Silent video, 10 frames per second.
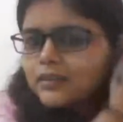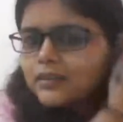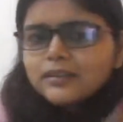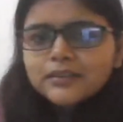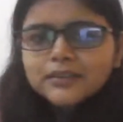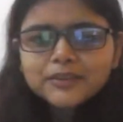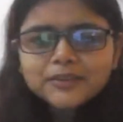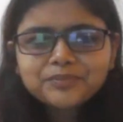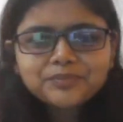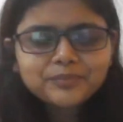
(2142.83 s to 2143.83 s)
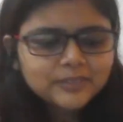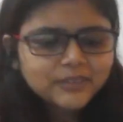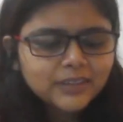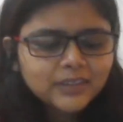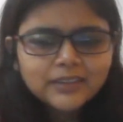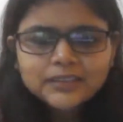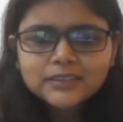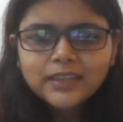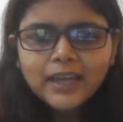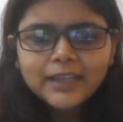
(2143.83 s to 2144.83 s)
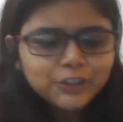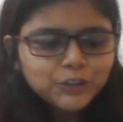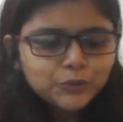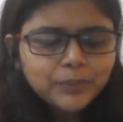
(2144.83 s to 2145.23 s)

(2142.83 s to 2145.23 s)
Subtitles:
Uh, Thank you,